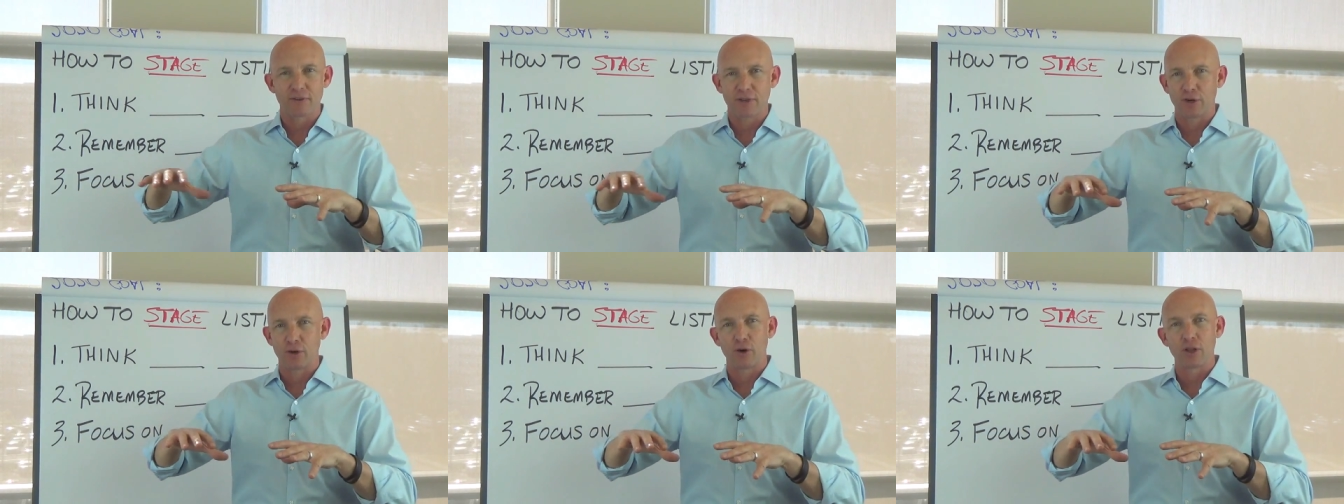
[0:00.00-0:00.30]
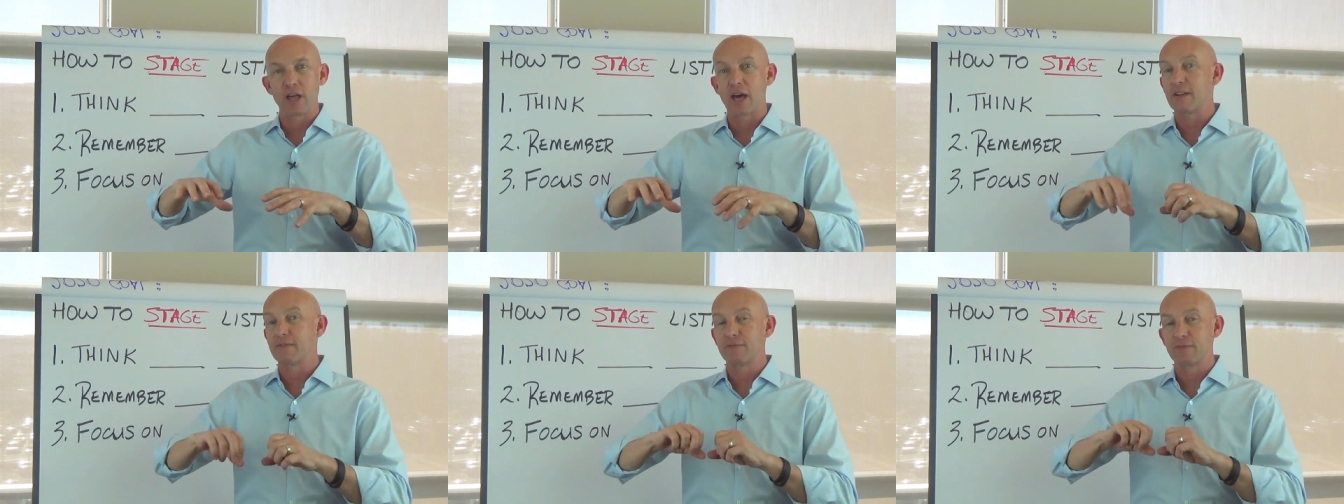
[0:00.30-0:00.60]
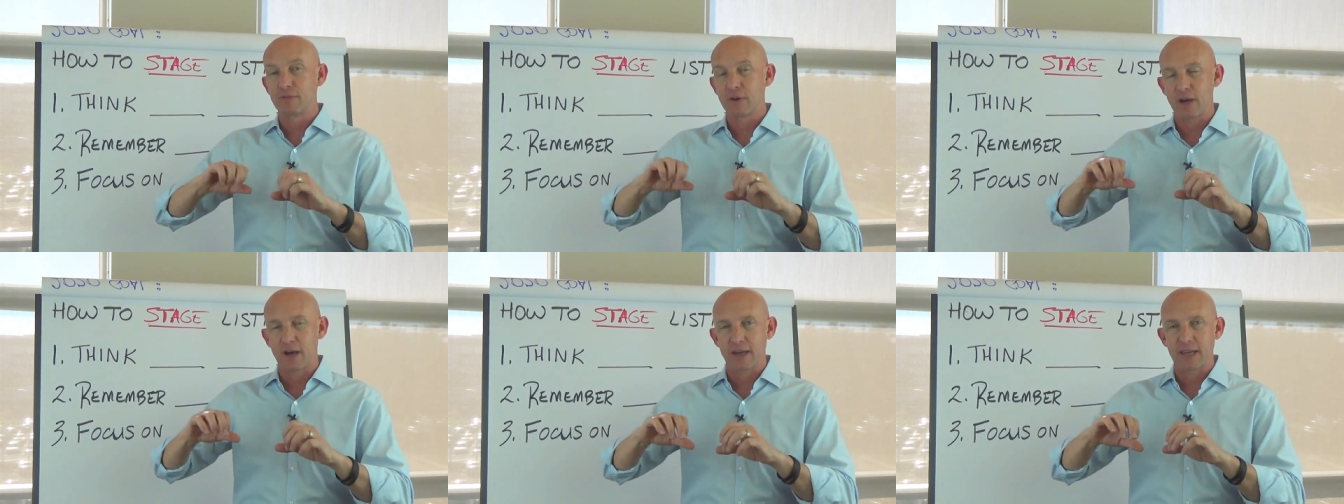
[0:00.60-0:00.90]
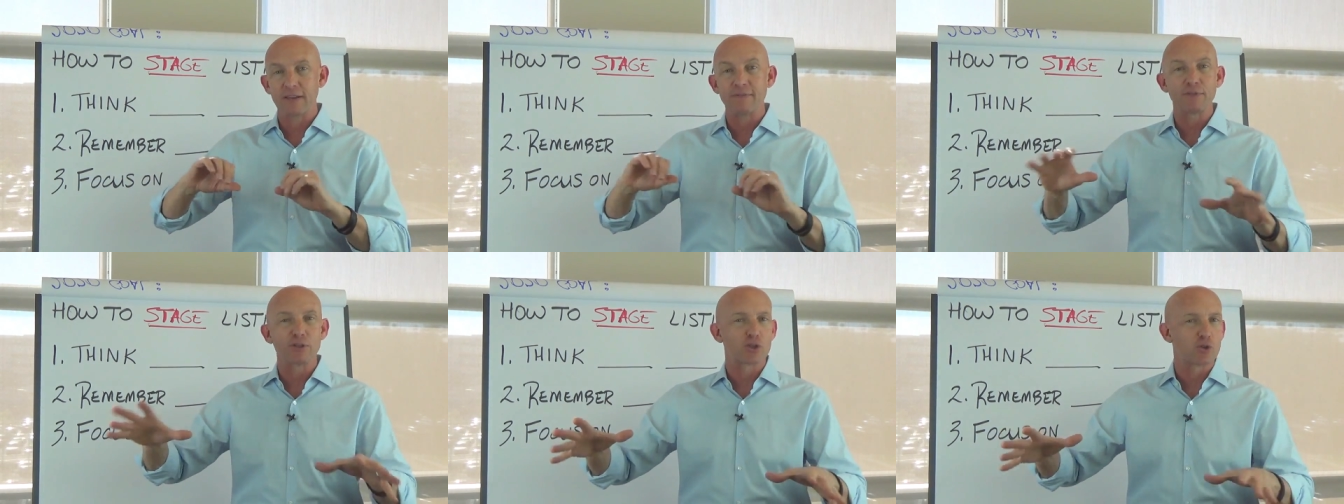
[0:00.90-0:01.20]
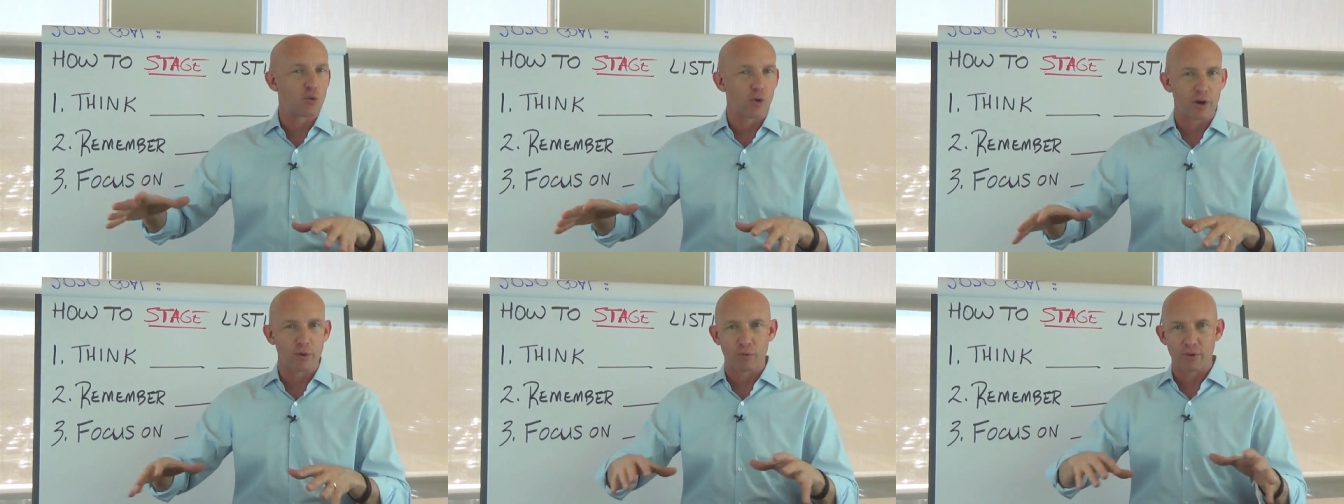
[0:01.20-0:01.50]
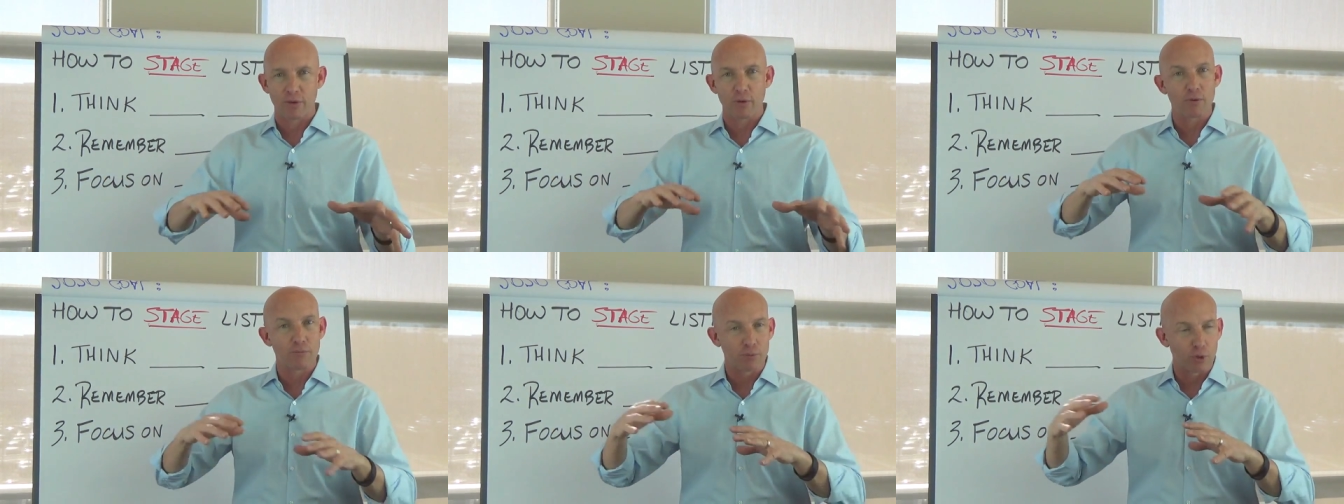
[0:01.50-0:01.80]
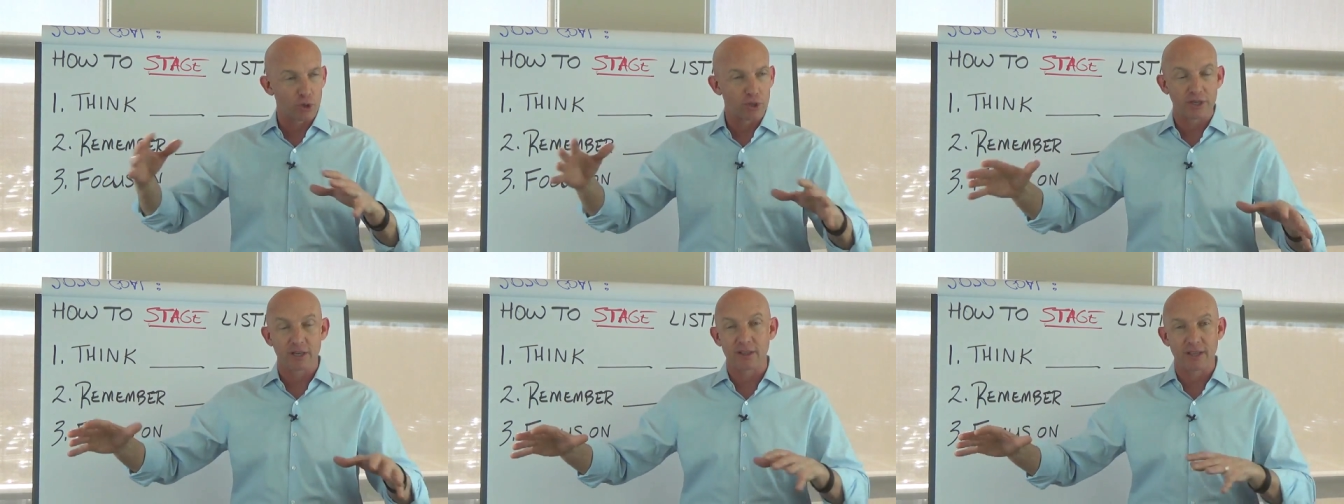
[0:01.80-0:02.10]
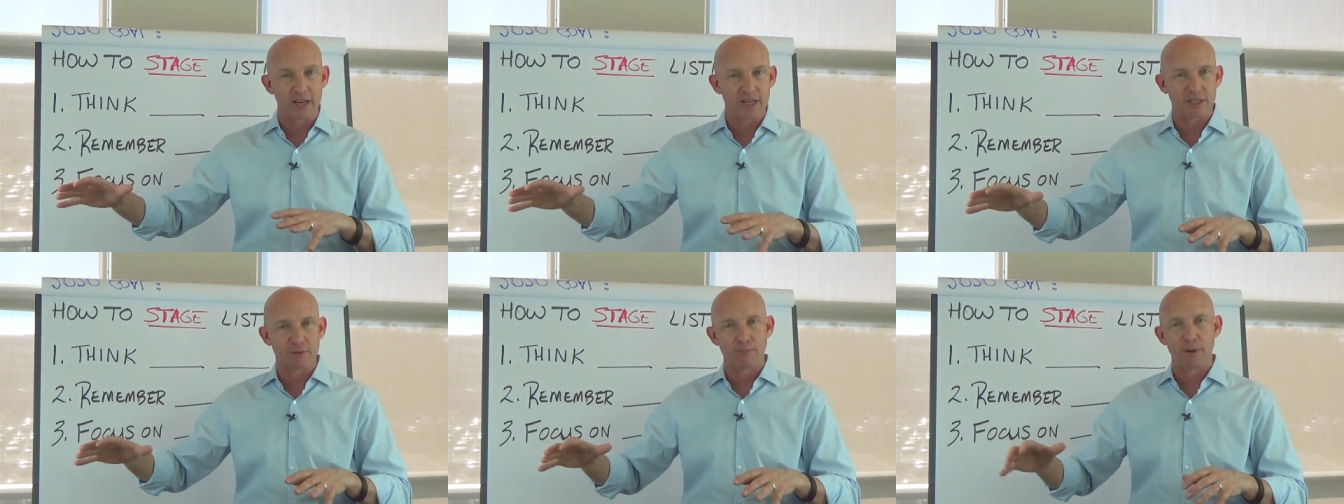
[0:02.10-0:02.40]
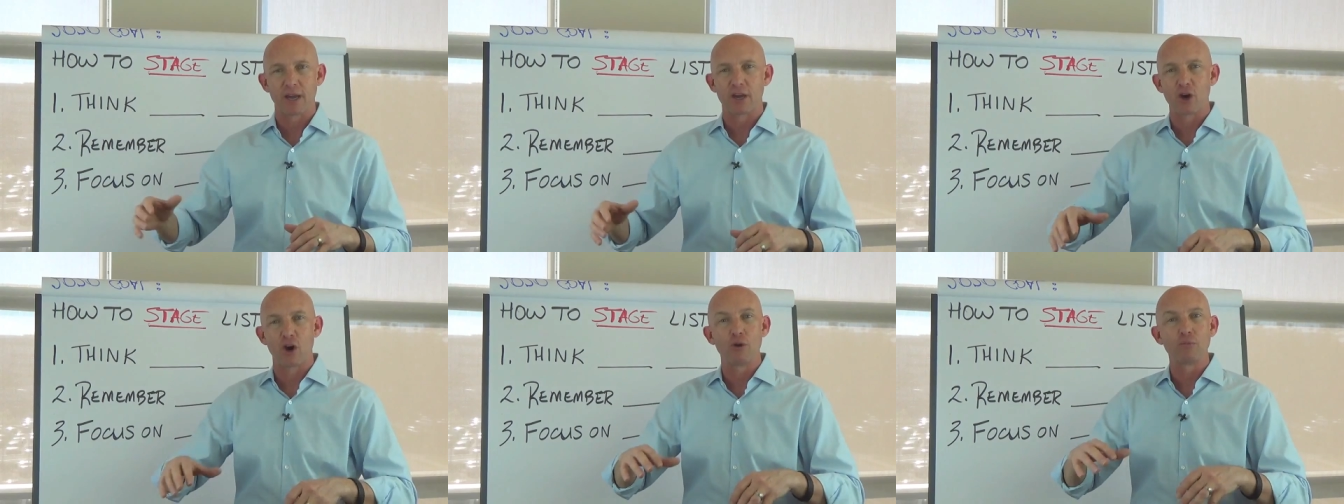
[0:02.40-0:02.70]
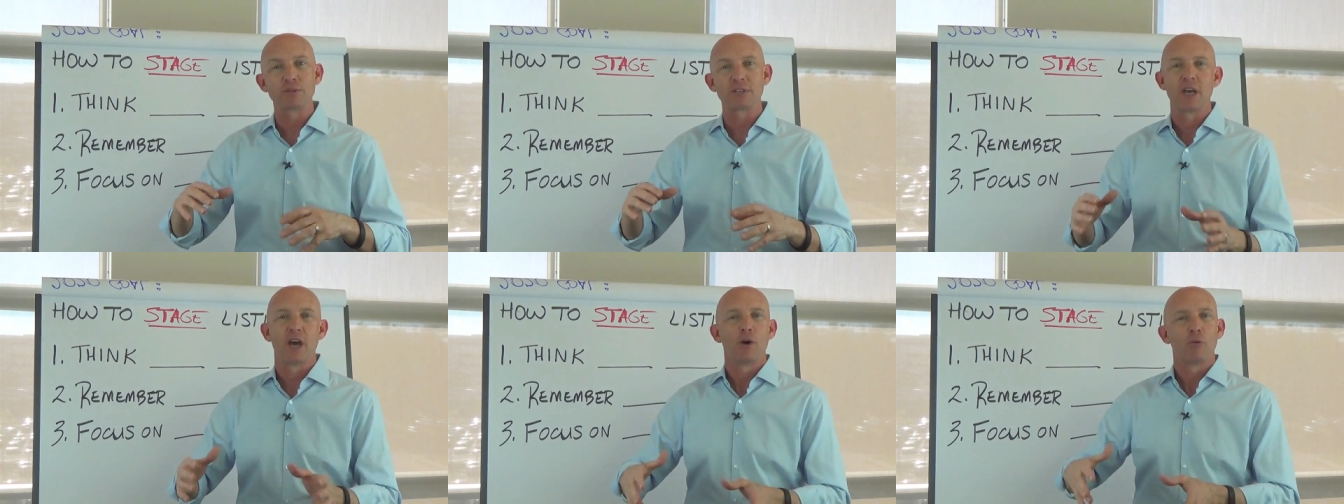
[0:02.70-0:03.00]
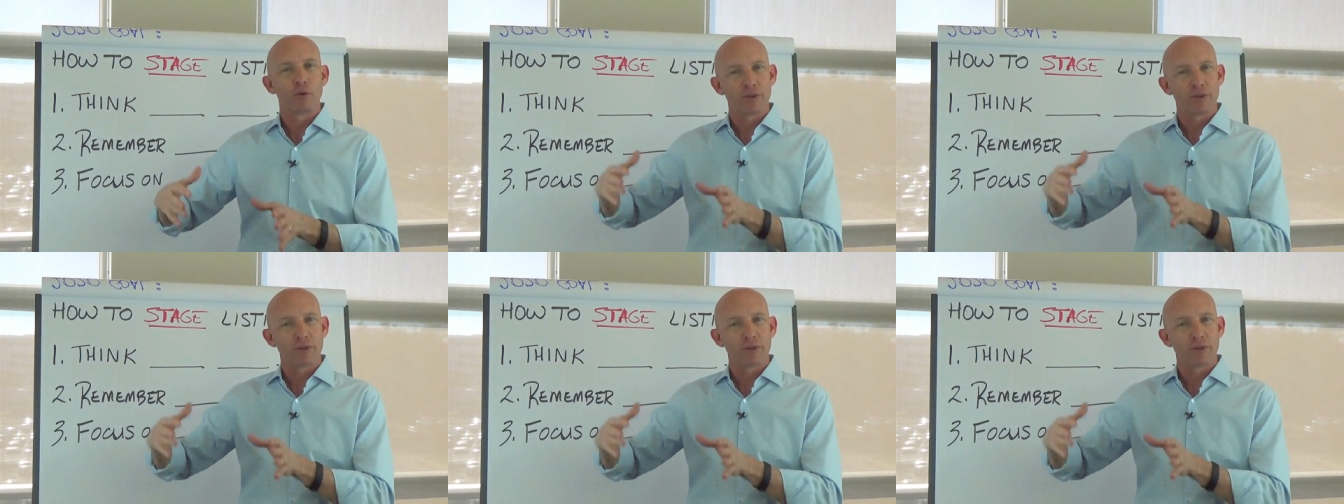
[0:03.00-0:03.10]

inventory, where they were building a lot of spec homes,